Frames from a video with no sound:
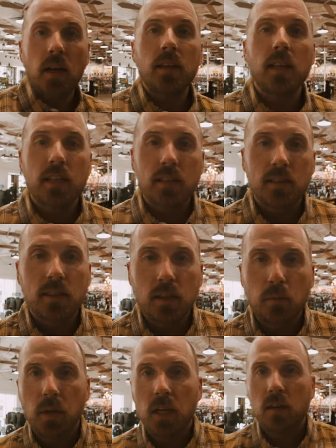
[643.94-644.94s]
I'd like to see
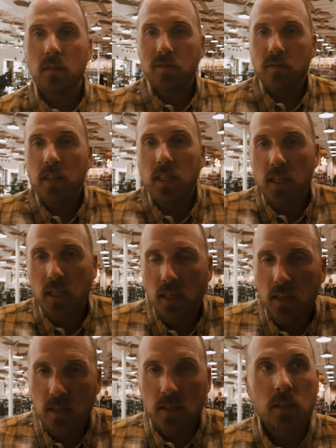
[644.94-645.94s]
a better
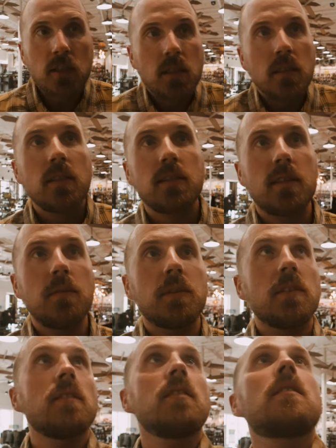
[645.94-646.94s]
fitting
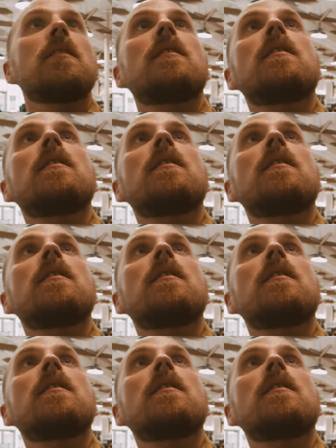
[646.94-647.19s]
Simpson,